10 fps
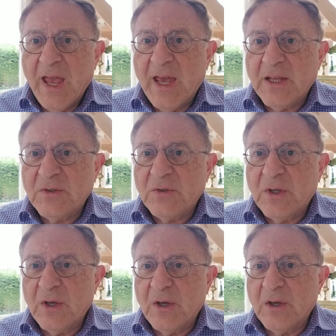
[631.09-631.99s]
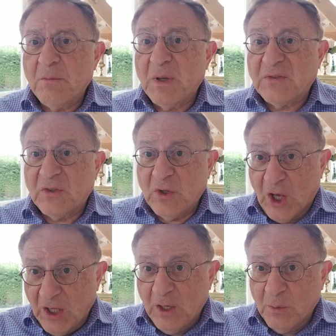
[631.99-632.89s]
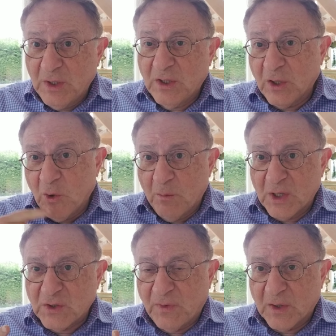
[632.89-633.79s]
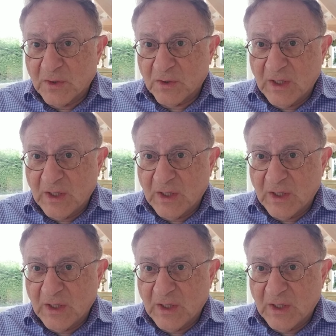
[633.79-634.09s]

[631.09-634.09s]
And but the Alawi, they go much further.